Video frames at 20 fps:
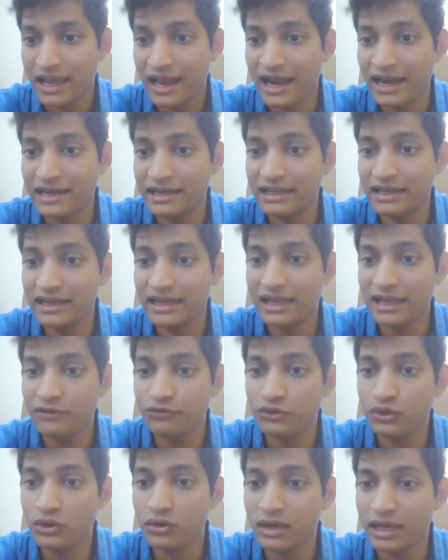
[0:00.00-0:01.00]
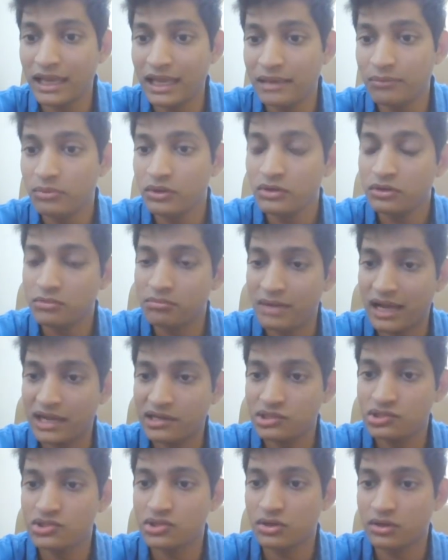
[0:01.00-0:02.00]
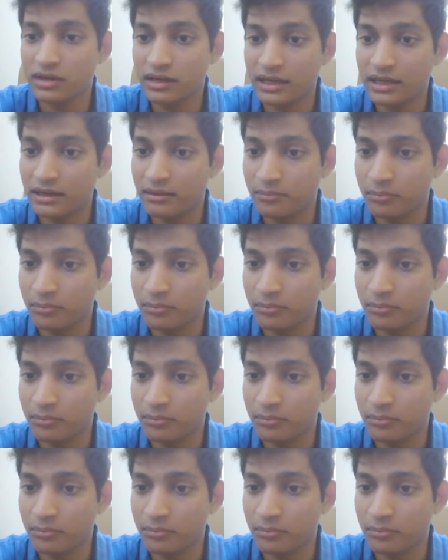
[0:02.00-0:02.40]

And if you're able to manage your trade